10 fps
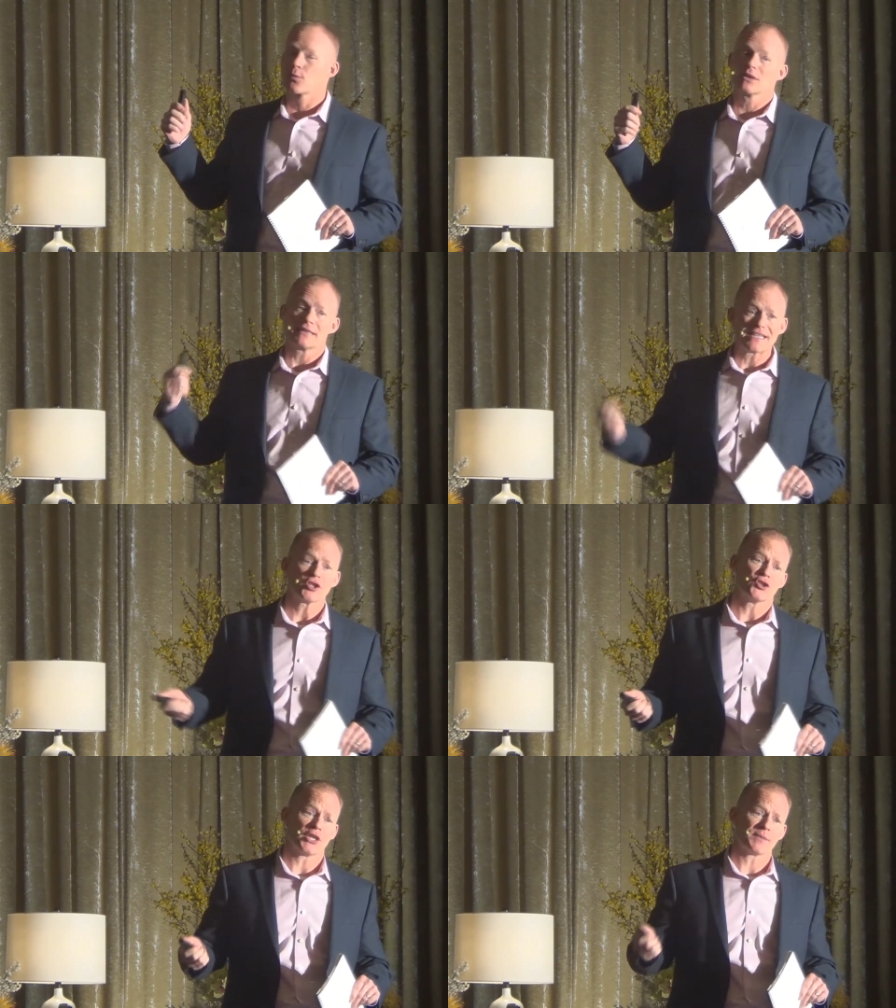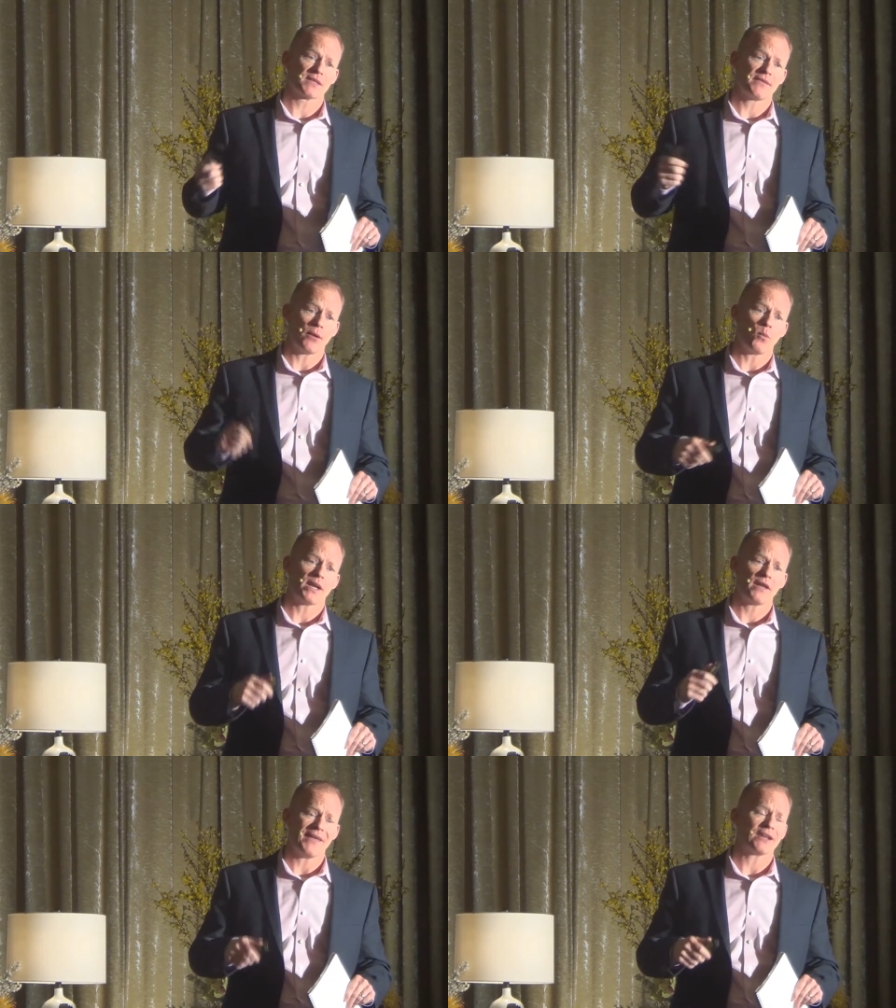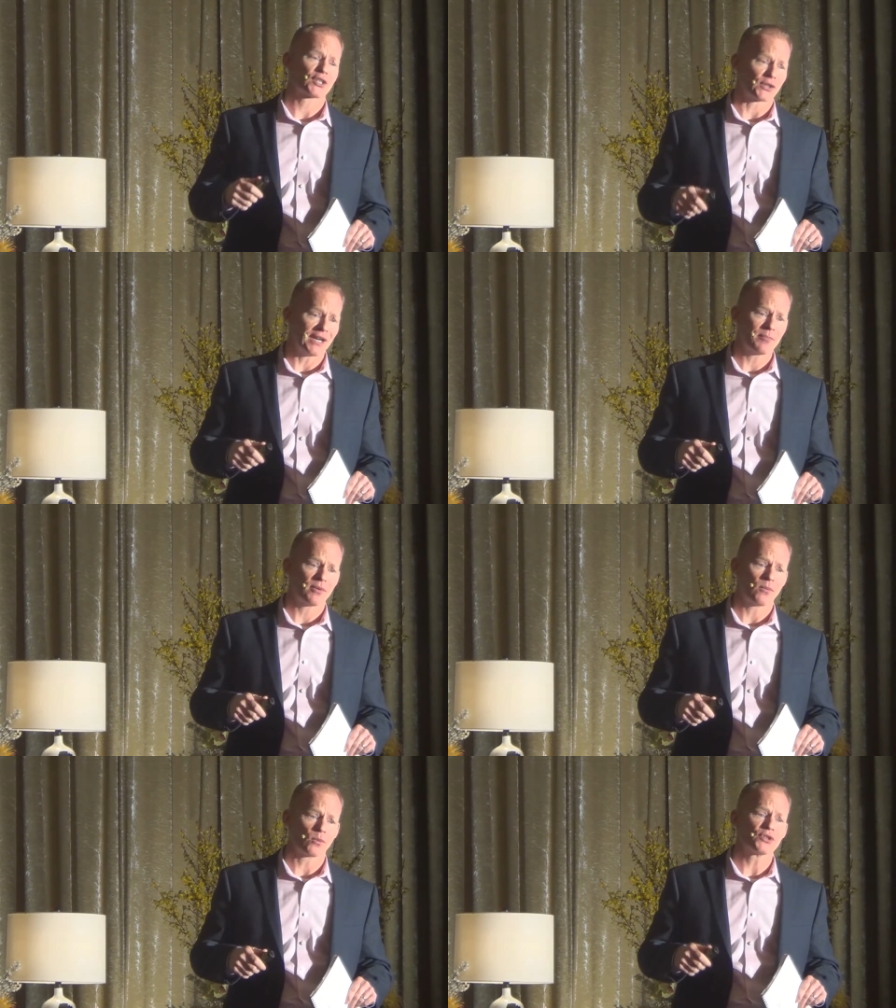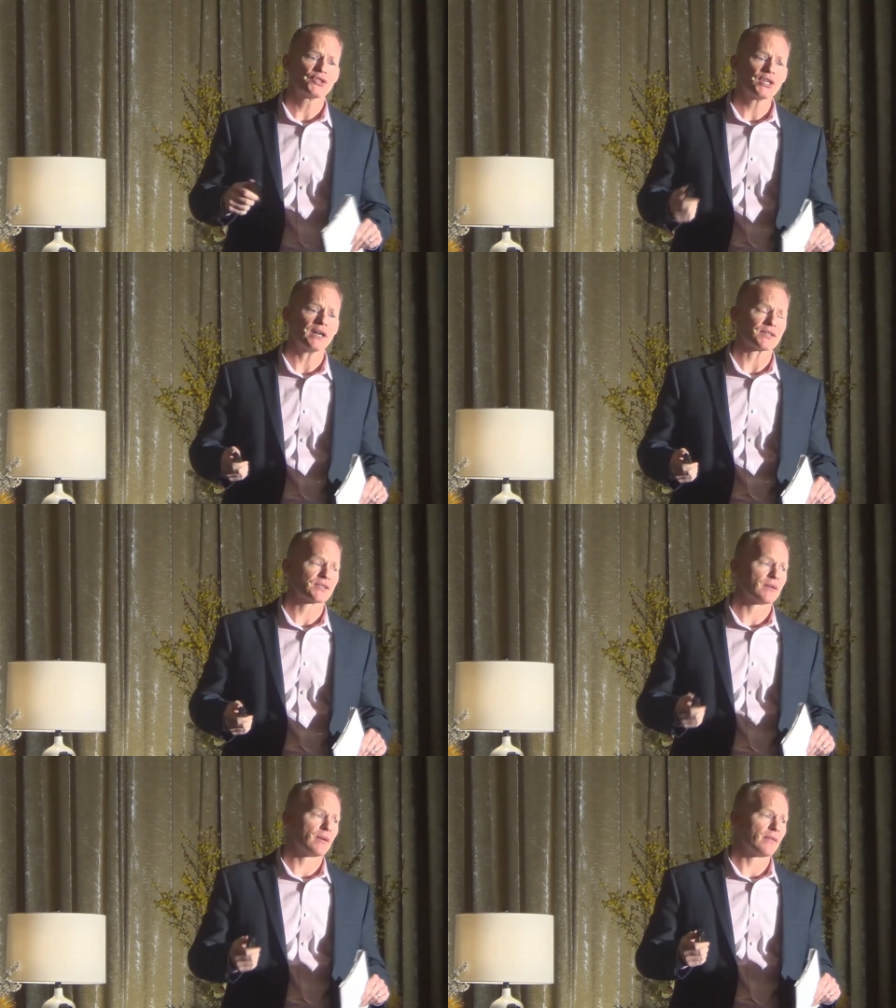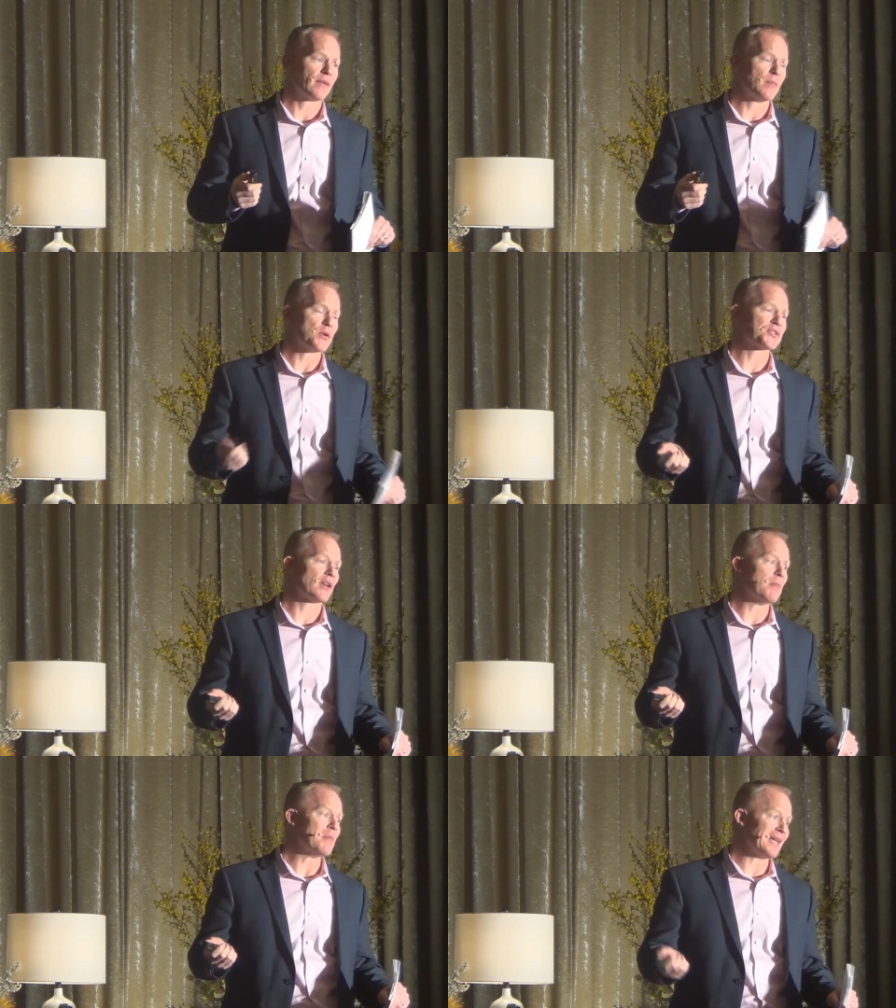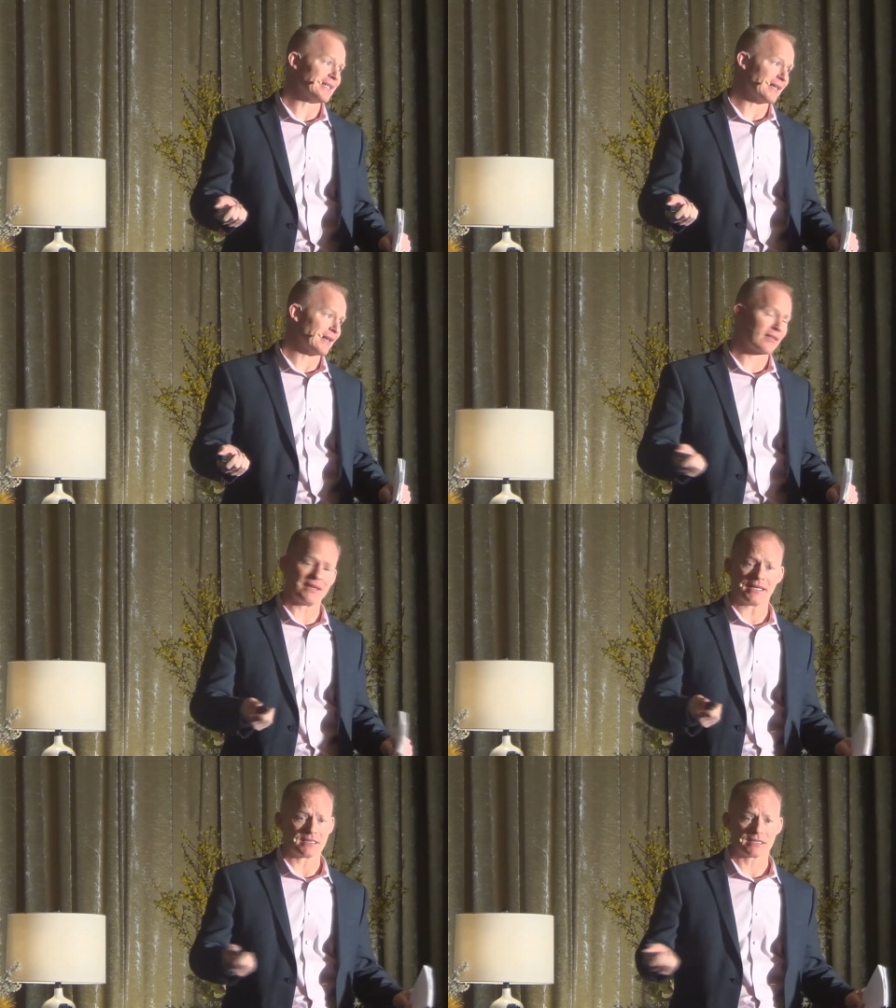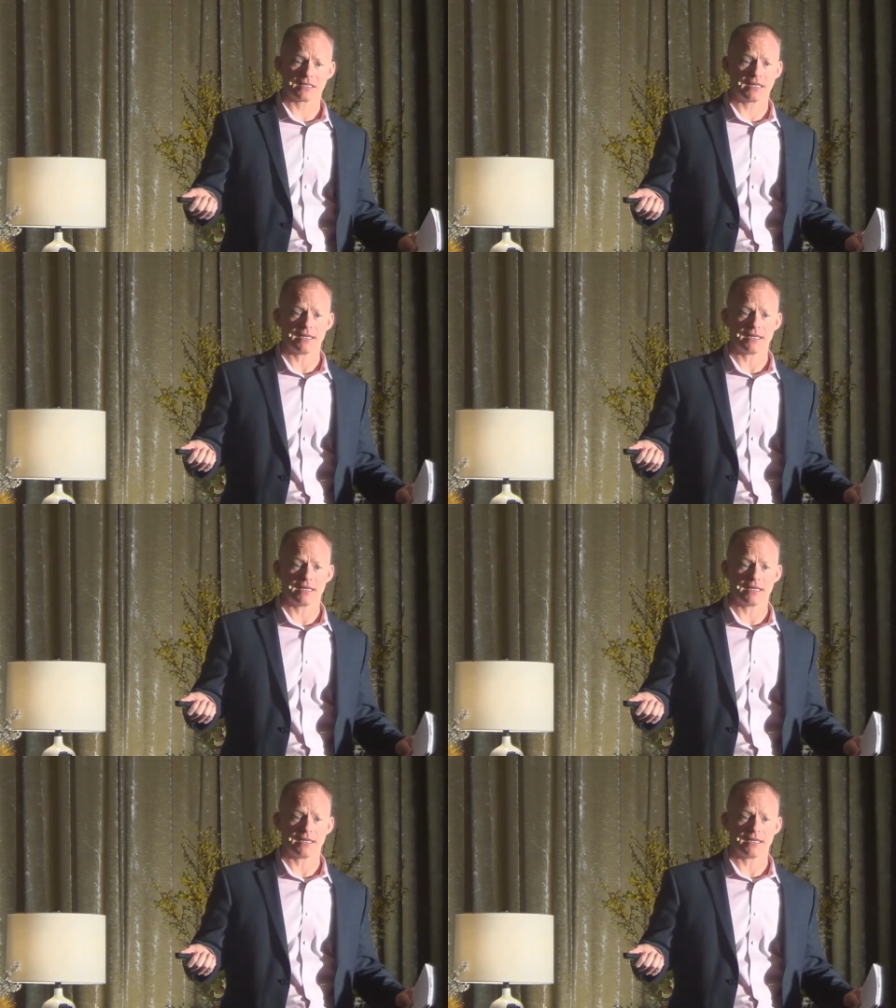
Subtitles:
the relationships that went on that trip were just the most amazing things.